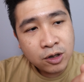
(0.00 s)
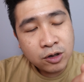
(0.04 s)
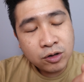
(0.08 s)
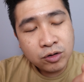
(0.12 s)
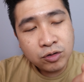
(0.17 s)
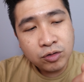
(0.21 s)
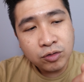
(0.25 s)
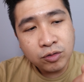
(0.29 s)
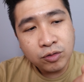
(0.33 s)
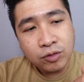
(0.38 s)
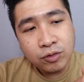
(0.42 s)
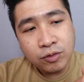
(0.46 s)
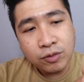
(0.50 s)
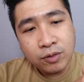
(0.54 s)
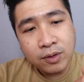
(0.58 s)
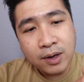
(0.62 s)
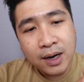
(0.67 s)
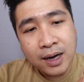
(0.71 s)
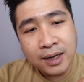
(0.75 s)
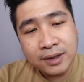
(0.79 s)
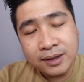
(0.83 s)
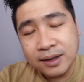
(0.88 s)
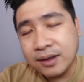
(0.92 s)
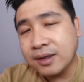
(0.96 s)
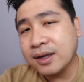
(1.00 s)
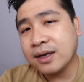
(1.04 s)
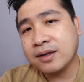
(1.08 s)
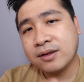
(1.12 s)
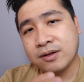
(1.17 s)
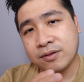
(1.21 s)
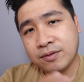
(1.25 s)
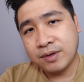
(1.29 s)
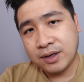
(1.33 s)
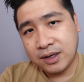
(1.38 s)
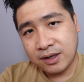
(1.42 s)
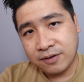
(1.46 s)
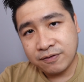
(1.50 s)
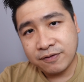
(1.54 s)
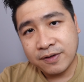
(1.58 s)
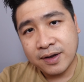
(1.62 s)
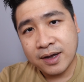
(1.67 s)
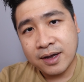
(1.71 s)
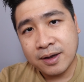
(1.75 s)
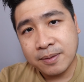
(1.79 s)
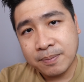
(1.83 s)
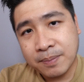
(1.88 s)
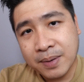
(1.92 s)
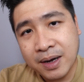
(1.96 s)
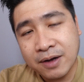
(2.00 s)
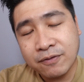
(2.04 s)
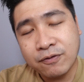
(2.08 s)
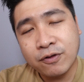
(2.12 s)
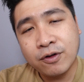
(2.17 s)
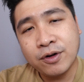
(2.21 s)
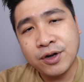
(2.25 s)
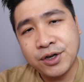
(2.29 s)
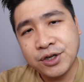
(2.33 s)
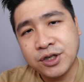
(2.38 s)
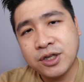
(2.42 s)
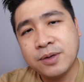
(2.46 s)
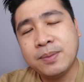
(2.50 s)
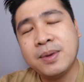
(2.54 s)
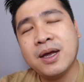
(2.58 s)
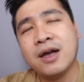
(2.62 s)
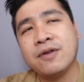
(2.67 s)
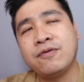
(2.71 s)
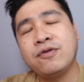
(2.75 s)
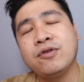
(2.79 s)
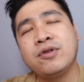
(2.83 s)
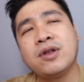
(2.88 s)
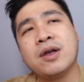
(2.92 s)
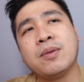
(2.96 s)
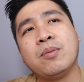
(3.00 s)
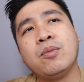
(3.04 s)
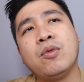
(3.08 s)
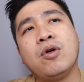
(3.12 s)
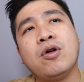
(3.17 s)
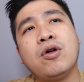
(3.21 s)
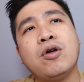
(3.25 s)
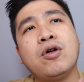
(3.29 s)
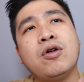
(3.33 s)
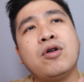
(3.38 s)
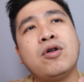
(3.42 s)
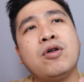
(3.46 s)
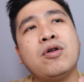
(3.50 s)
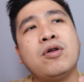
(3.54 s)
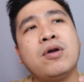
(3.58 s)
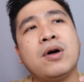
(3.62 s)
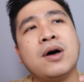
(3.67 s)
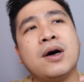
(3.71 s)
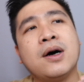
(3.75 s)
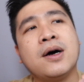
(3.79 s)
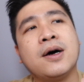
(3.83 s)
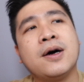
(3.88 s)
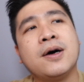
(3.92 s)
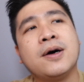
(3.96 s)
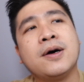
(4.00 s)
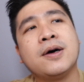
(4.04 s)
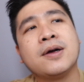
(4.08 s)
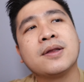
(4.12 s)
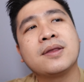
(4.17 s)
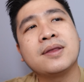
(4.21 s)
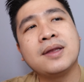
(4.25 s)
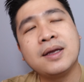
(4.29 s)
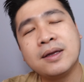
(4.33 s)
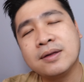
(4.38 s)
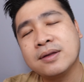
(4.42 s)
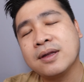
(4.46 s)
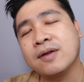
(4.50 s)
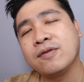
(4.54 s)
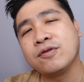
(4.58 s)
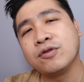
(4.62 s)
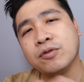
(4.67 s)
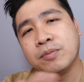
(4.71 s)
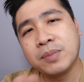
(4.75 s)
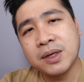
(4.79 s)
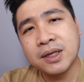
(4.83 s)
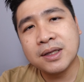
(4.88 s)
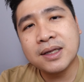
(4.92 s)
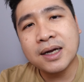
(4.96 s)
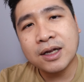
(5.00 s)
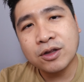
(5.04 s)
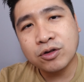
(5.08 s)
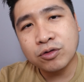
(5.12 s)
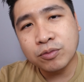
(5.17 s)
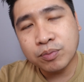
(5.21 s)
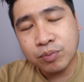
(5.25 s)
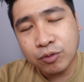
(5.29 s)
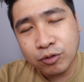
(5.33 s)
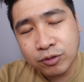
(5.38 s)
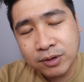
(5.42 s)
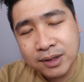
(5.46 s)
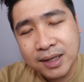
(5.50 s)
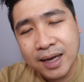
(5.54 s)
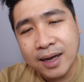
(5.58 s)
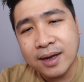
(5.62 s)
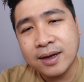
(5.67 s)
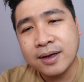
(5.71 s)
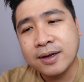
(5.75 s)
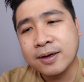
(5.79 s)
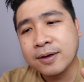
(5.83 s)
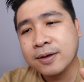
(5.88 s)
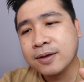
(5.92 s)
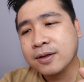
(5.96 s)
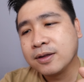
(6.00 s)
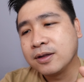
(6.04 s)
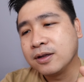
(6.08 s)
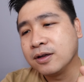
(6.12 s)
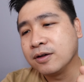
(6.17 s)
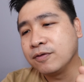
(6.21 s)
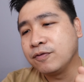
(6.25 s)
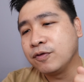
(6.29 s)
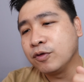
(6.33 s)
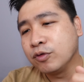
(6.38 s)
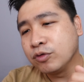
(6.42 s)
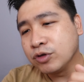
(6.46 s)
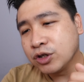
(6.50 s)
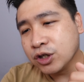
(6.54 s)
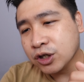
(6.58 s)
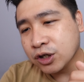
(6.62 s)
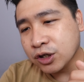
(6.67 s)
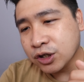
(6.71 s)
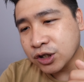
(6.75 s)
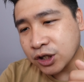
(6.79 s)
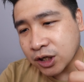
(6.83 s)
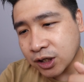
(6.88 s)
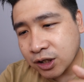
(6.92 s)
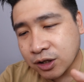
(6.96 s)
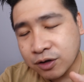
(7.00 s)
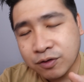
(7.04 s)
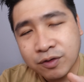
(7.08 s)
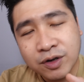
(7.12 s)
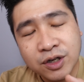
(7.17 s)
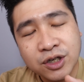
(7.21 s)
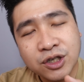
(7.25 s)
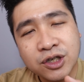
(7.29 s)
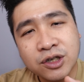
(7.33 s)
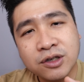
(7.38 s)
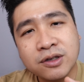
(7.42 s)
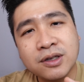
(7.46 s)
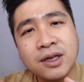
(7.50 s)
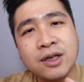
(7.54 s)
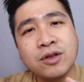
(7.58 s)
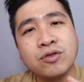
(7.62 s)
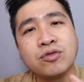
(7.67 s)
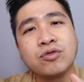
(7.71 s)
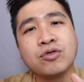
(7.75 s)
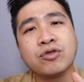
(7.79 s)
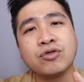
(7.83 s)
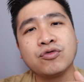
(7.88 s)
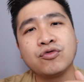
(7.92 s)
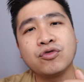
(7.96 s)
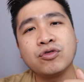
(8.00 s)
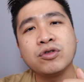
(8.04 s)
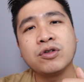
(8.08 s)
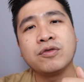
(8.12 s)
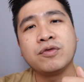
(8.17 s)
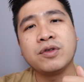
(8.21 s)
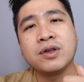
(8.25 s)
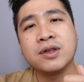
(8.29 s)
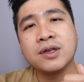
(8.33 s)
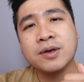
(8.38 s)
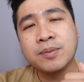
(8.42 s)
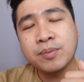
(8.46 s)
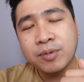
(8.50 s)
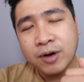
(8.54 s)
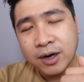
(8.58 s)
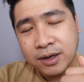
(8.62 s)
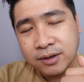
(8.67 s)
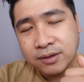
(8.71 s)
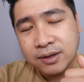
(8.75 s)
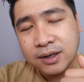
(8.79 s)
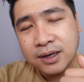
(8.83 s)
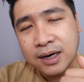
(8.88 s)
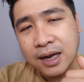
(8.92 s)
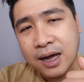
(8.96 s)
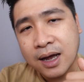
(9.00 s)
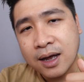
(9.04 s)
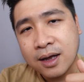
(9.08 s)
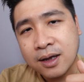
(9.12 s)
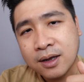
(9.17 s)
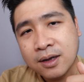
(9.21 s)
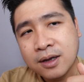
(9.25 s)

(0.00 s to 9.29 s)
So I think that's already fair. But for HDB, I feel that more things have to be done to protect the future generations and to control the resale pricing lah.